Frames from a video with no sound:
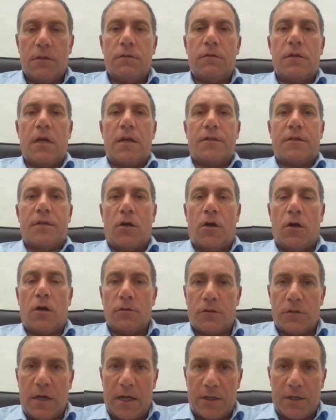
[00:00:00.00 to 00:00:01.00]
there is a
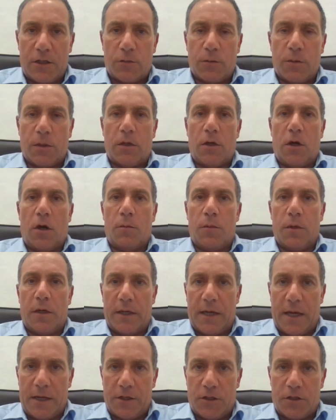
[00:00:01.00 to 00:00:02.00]
contractual
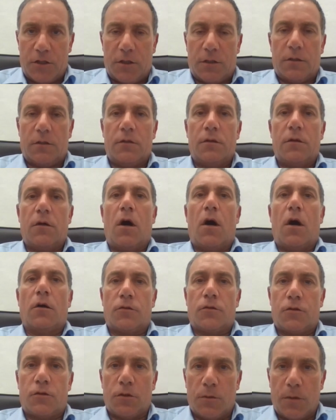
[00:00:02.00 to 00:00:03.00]
obligation on
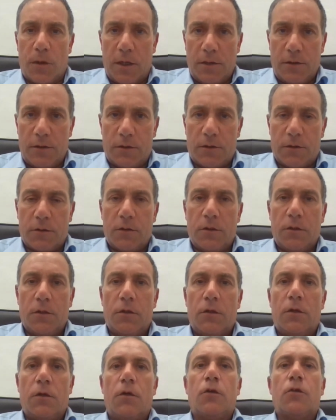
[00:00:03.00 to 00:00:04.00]
Stewards
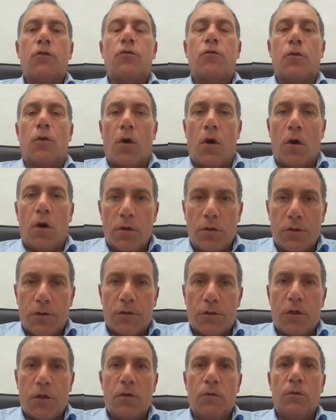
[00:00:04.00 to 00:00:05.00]
to
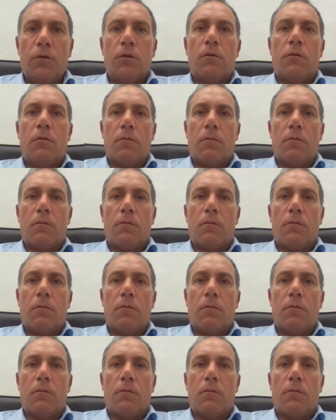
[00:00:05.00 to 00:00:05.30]
also